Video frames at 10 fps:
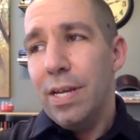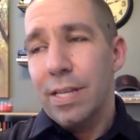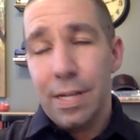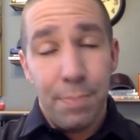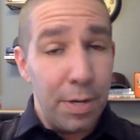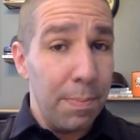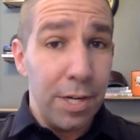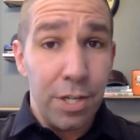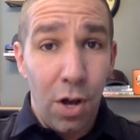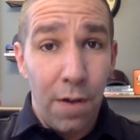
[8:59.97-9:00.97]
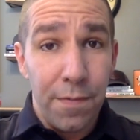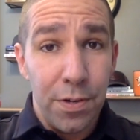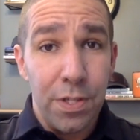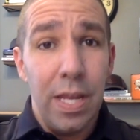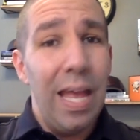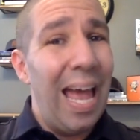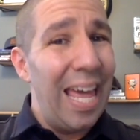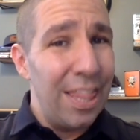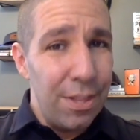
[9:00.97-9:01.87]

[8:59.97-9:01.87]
They can put in a bunch of offers, and